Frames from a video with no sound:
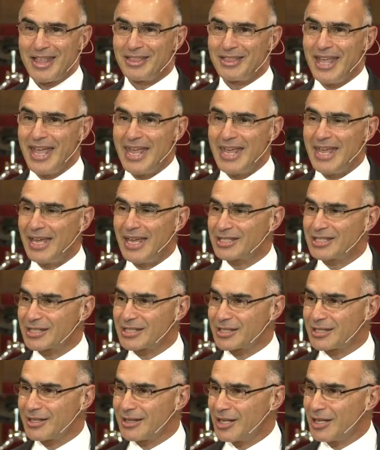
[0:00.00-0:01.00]

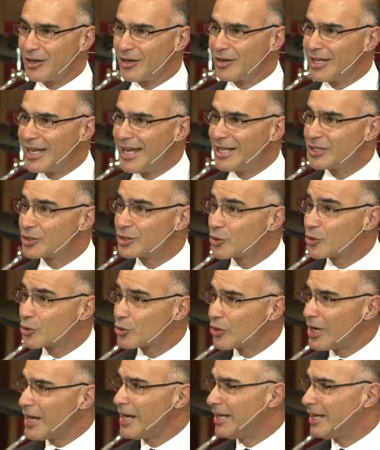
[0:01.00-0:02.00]
It's
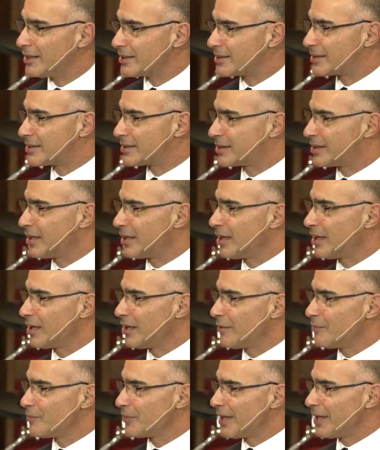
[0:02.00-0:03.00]
grace.
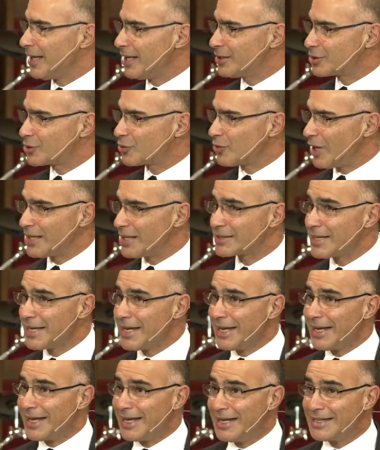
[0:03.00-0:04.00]
It's grace.
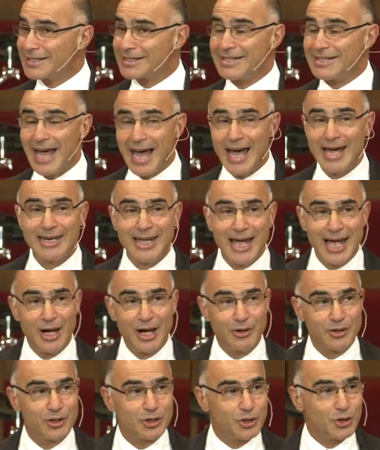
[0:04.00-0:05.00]
Is that
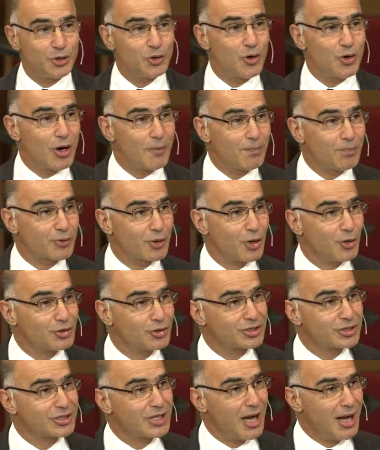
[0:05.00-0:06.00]
how you
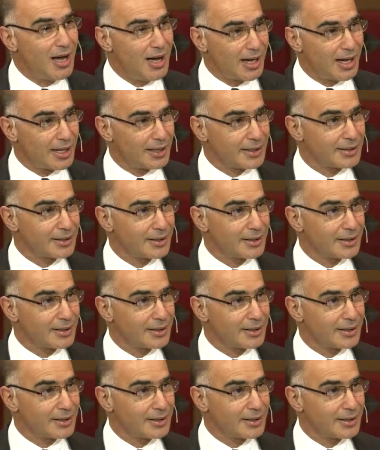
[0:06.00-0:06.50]
approach God?